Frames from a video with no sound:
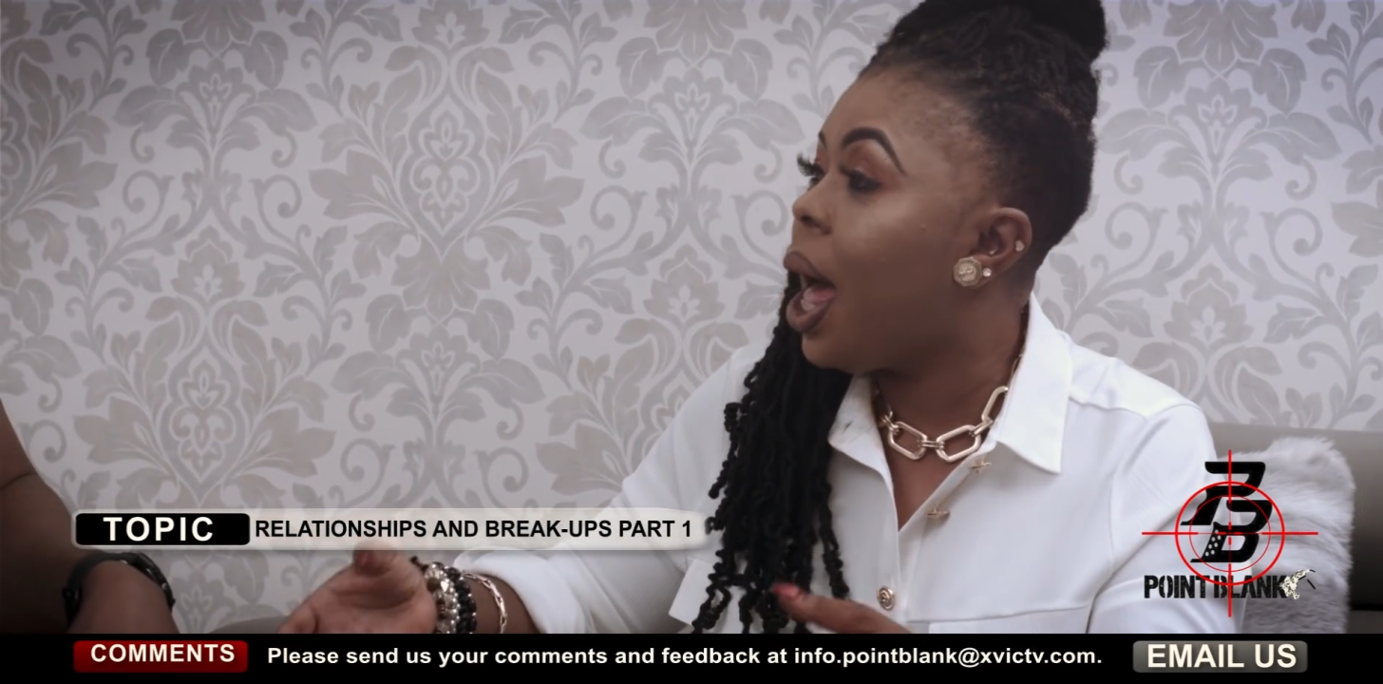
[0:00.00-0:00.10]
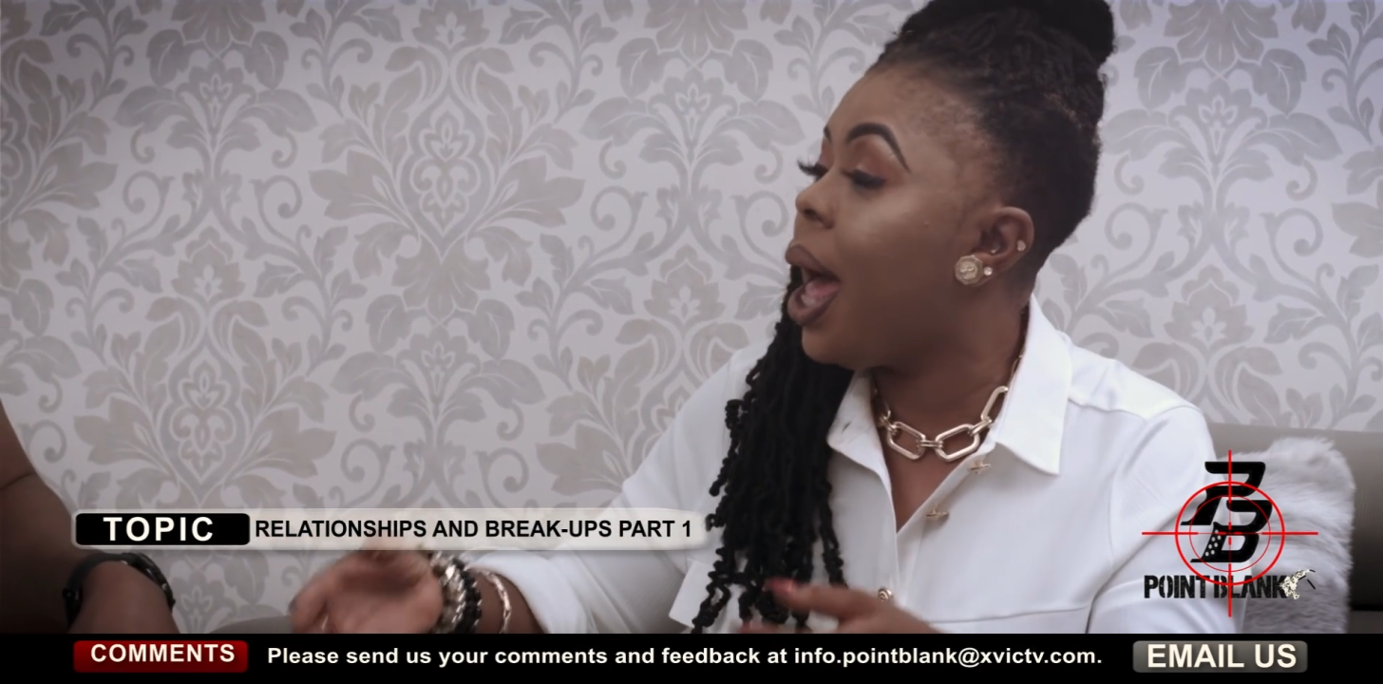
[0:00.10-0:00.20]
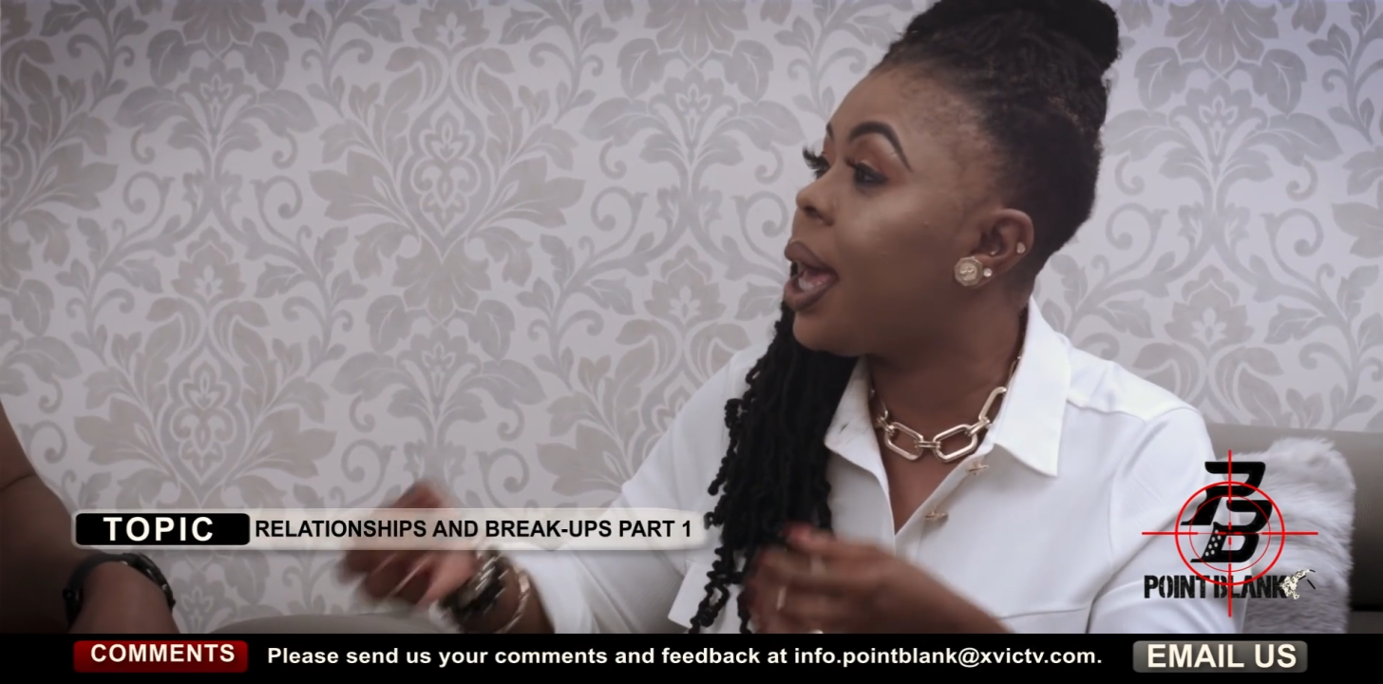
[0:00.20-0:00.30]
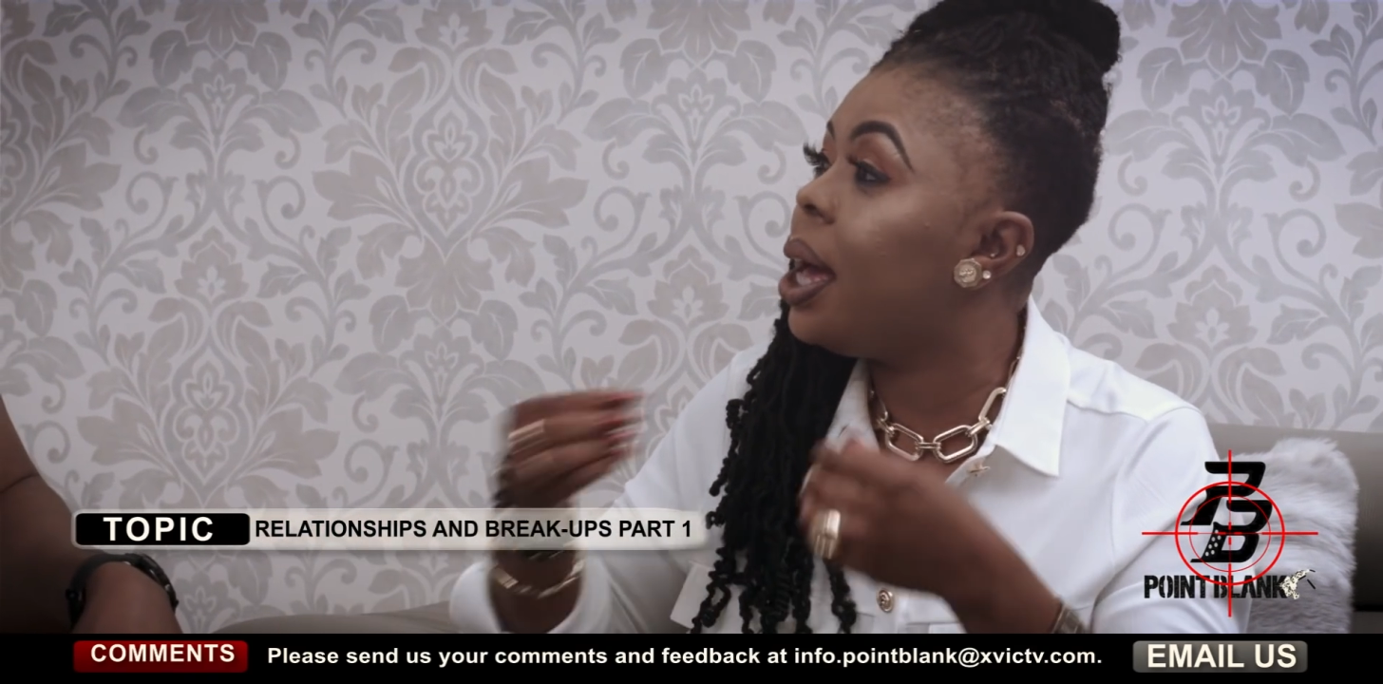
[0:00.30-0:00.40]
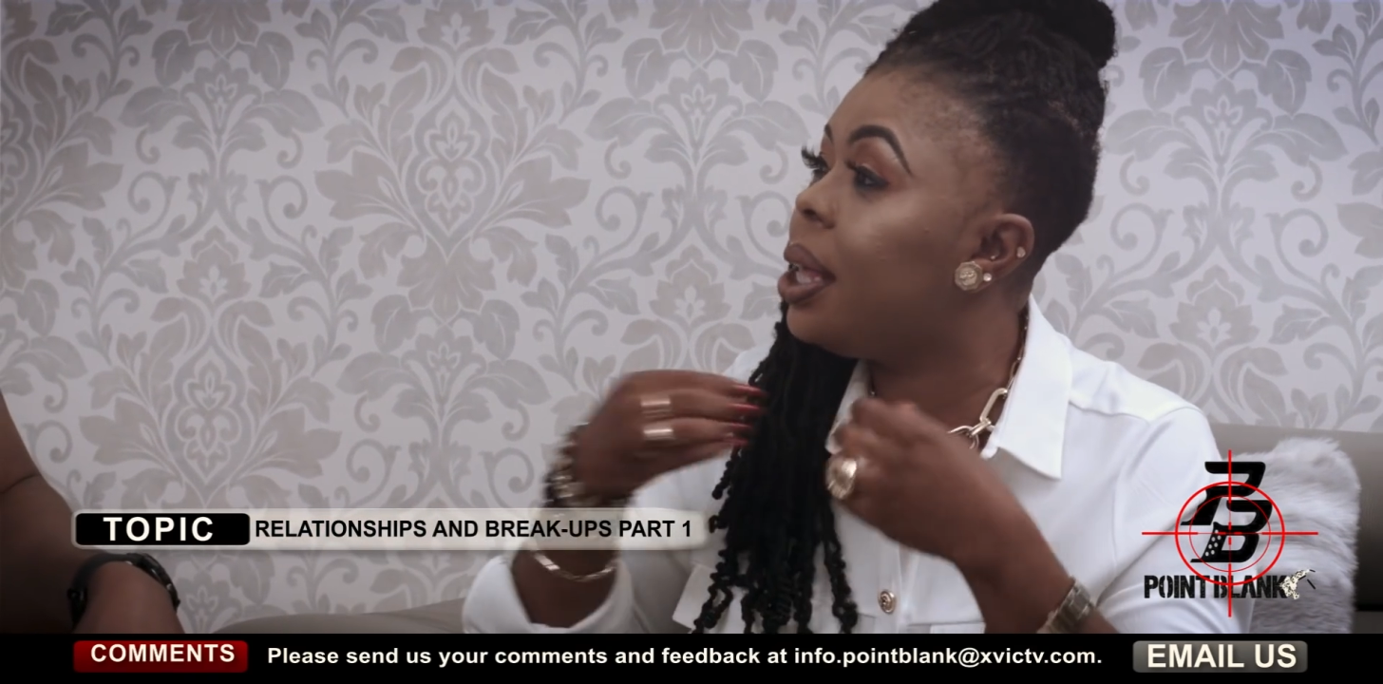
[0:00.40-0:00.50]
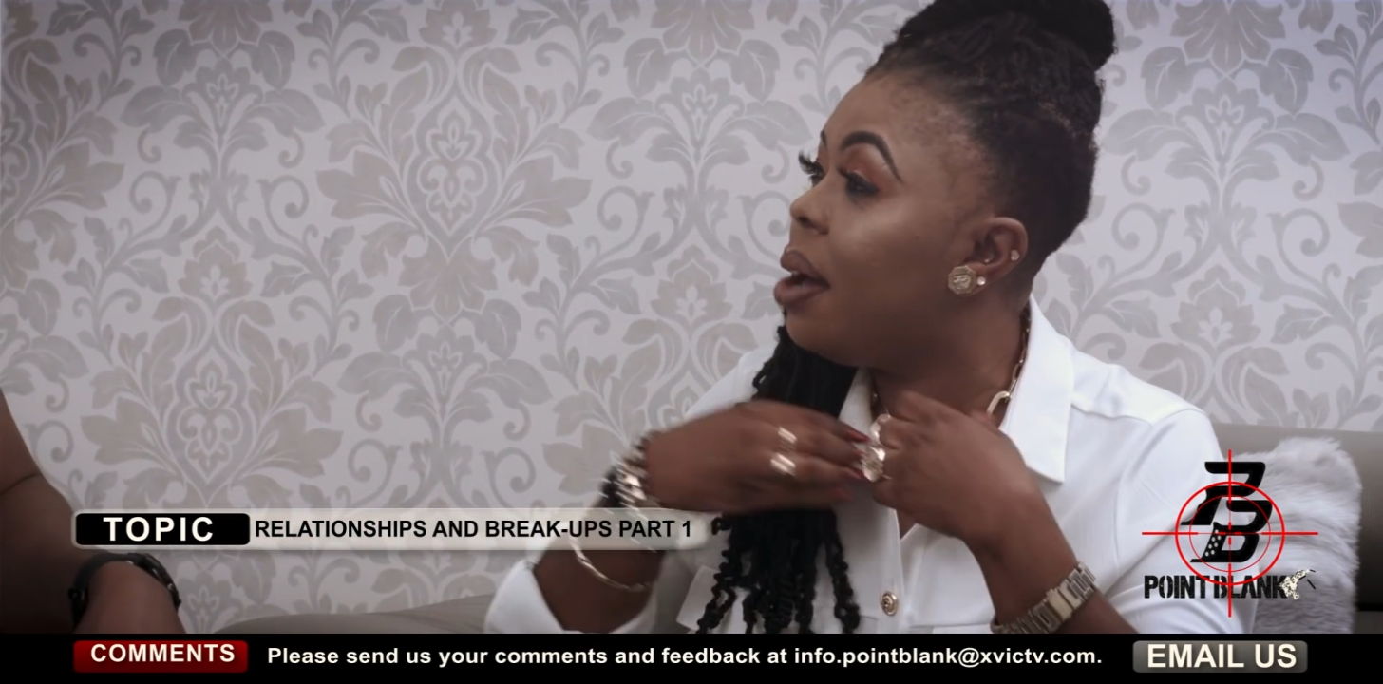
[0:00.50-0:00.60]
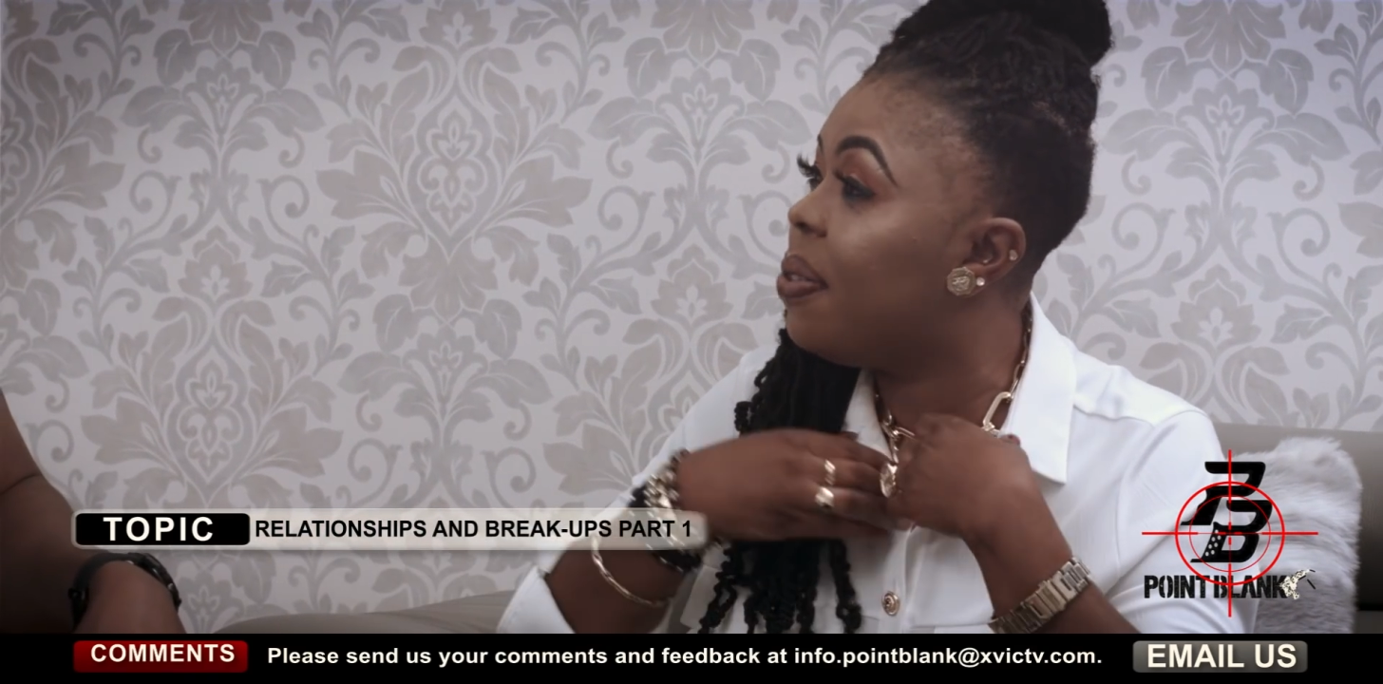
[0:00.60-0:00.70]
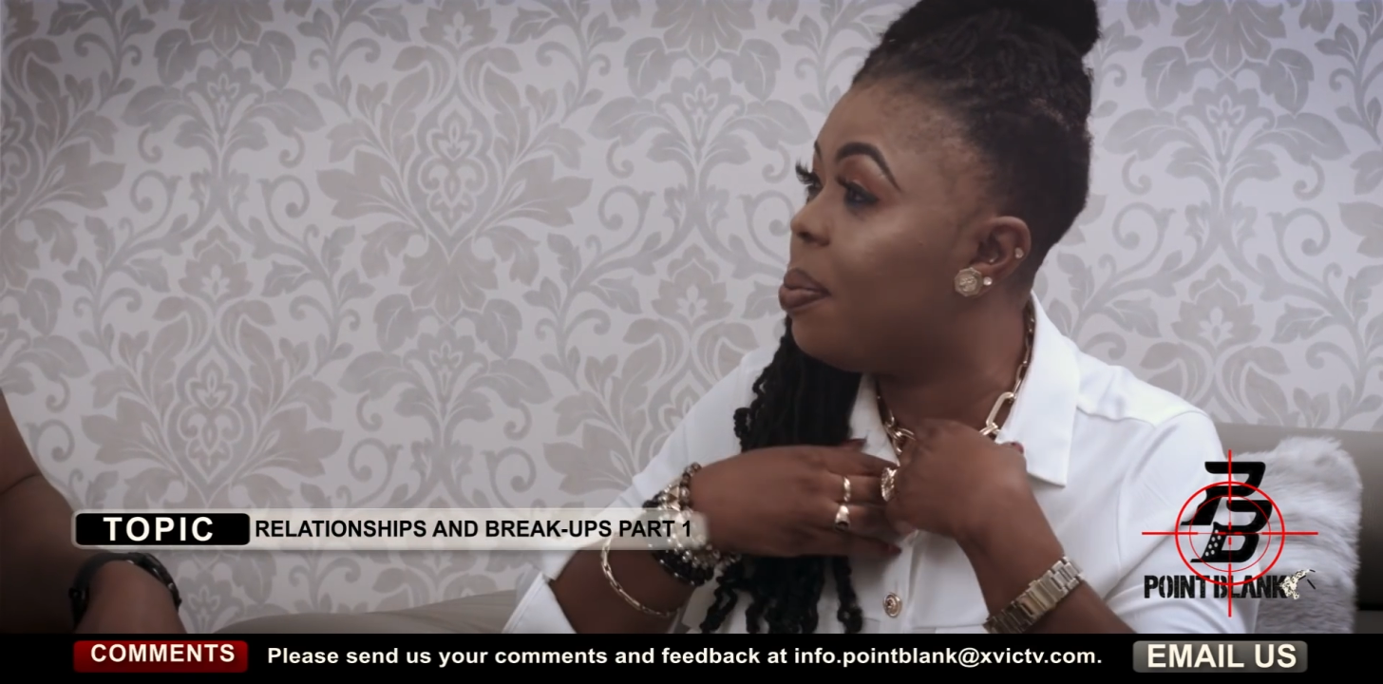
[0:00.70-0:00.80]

I can't have